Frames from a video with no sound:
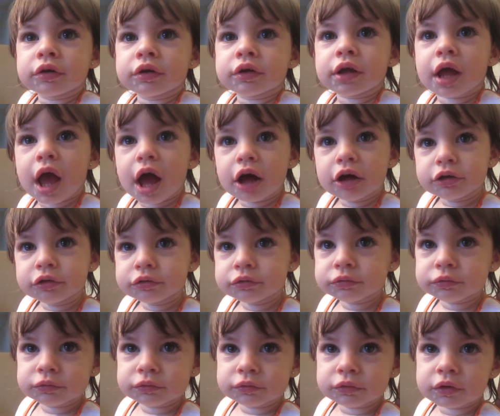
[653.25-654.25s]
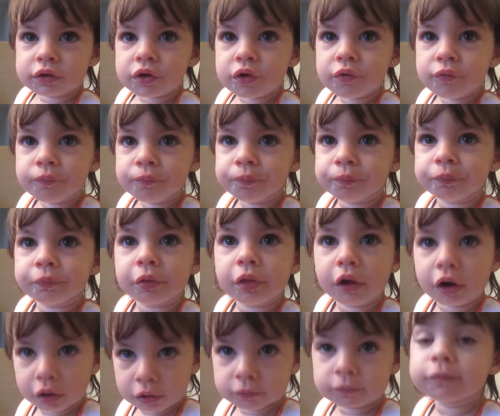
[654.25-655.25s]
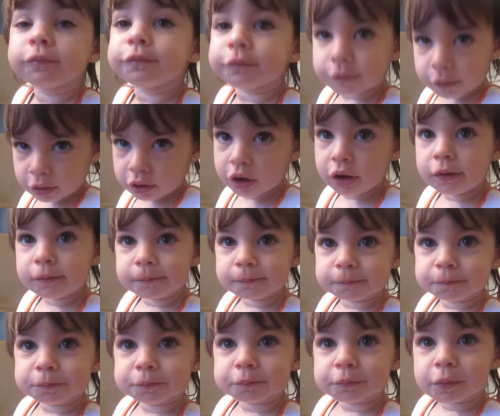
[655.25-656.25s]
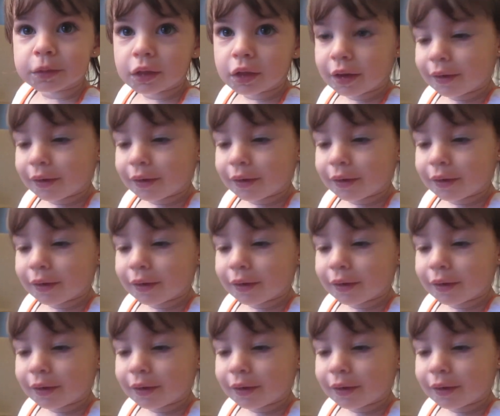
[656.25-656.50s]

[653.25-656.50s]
Yeah. Yeah, you did. You love trains.